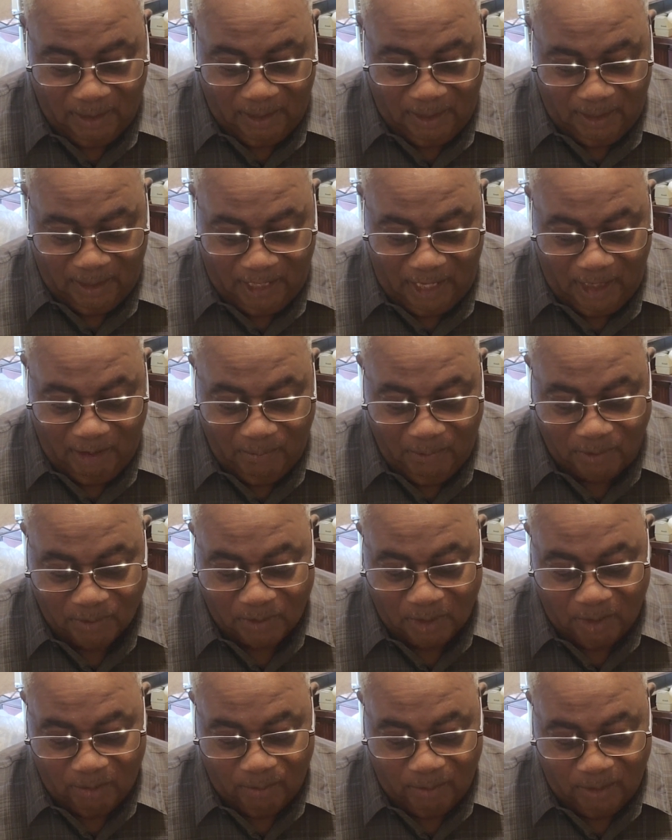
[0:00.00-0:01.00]
And Amy's
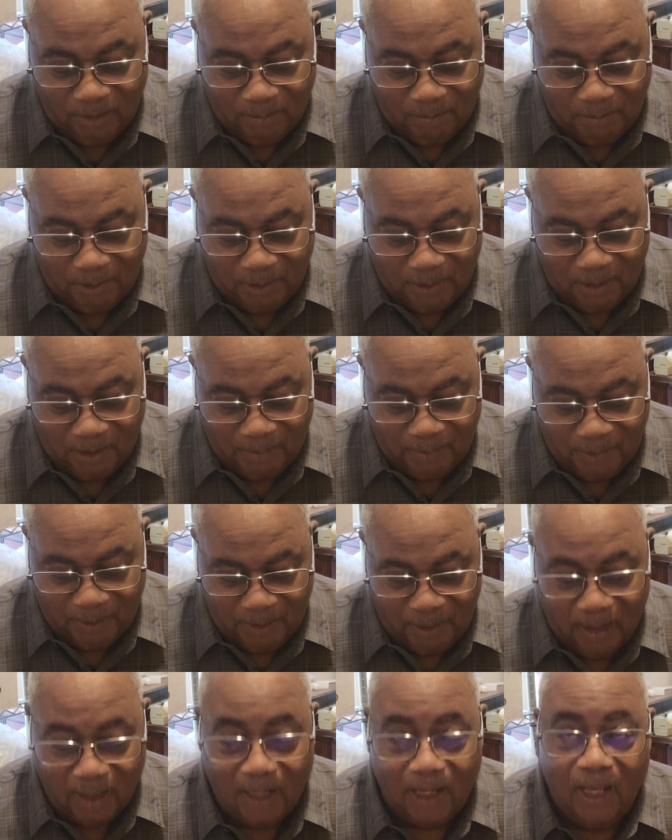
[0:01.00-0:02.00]
already been up
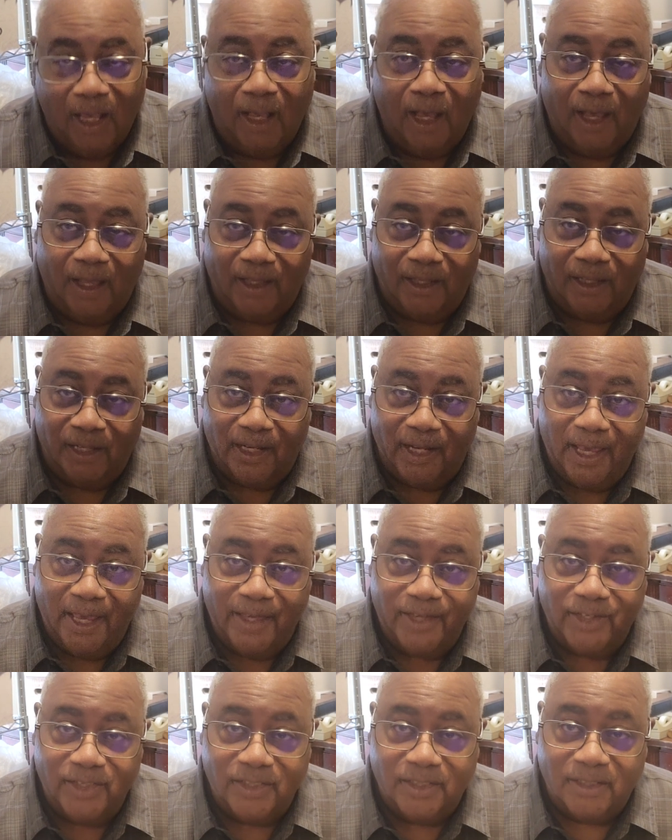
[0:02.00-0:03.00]
there,
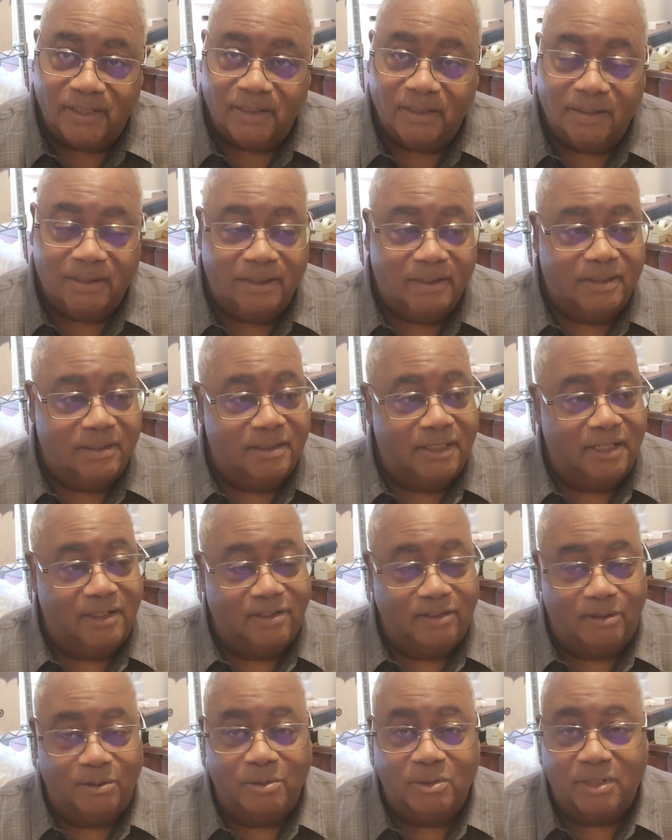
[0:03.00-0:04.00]
unless they
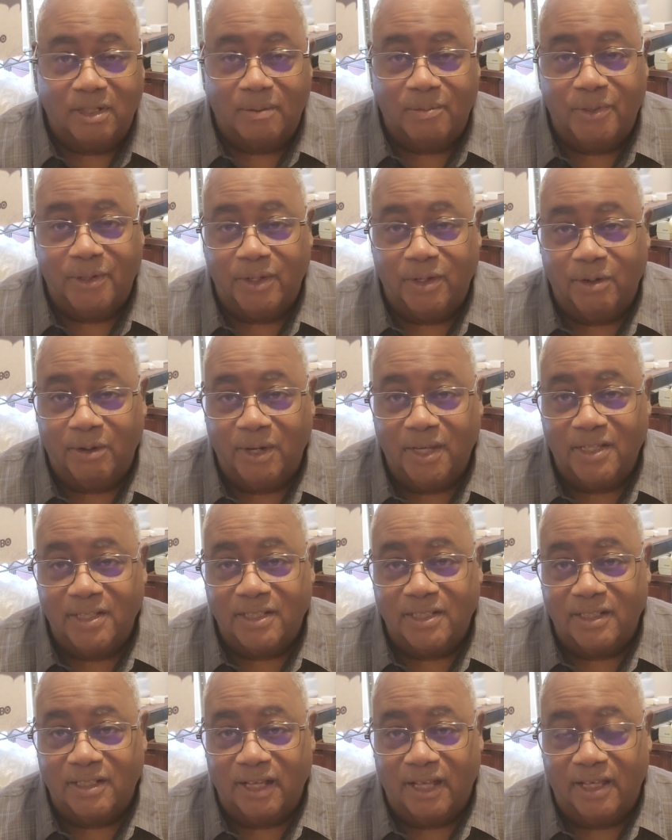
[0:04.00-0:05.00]
do something
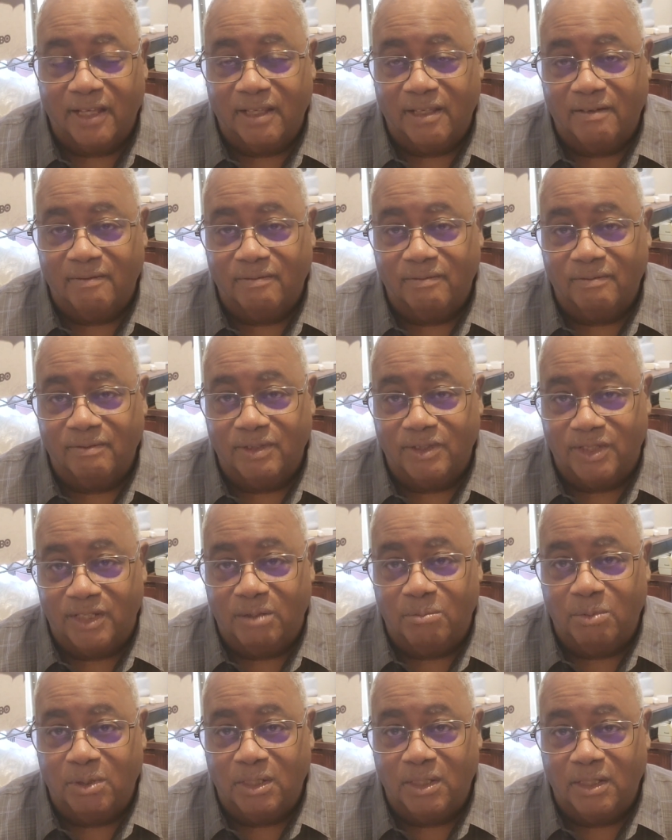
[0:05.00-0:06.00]
crazy like
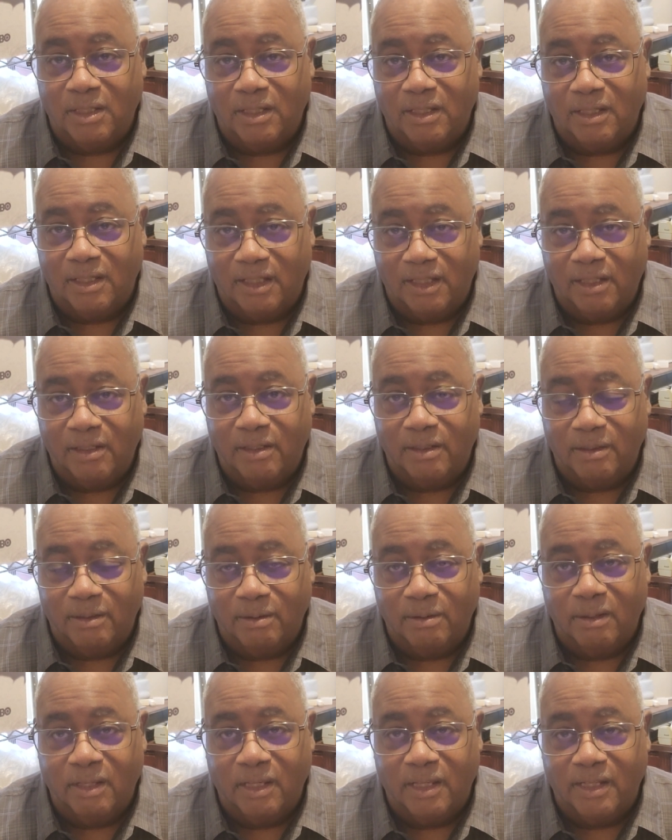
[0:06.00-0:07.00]
Jimmy and
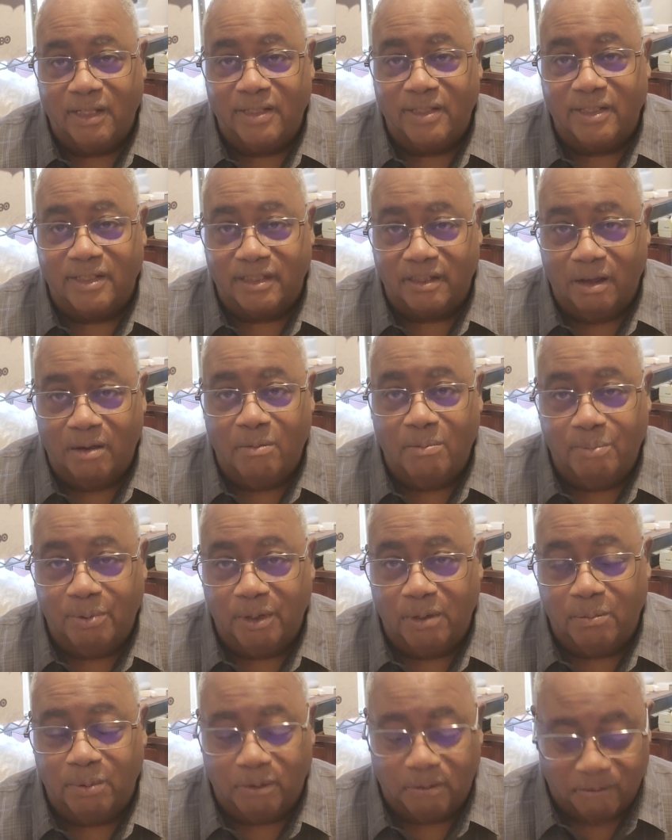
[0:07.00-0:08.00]
Keanu and insult
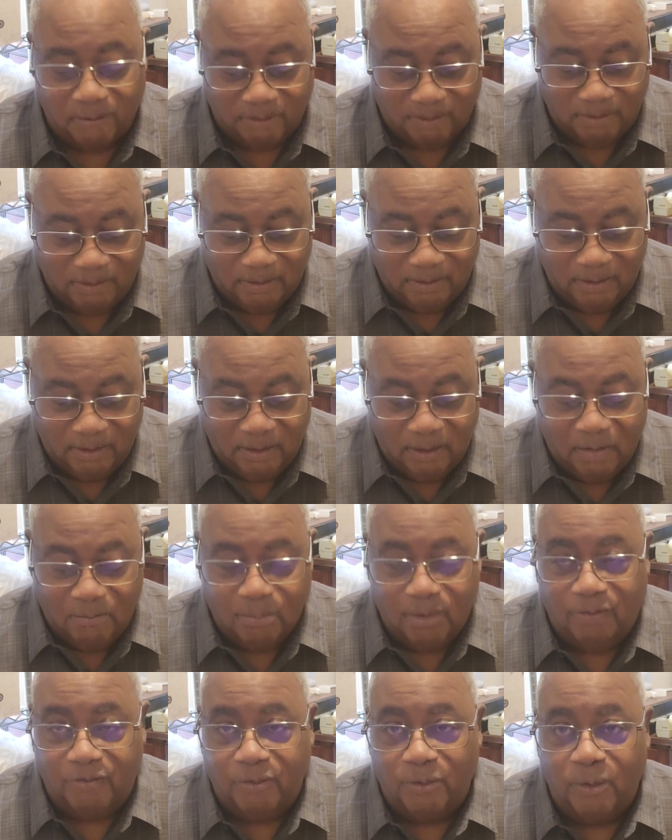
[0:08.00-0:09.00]
people
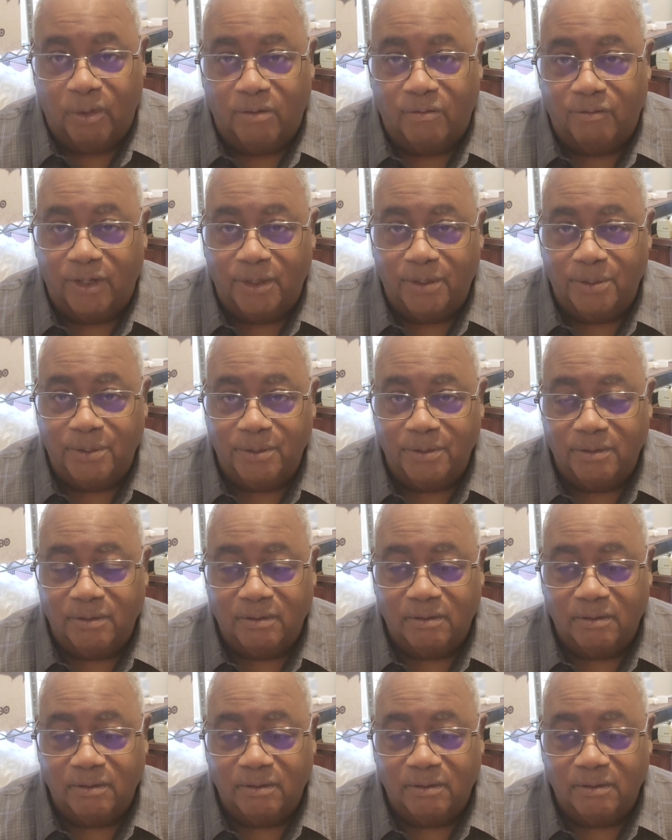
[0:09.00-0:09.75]
before the vote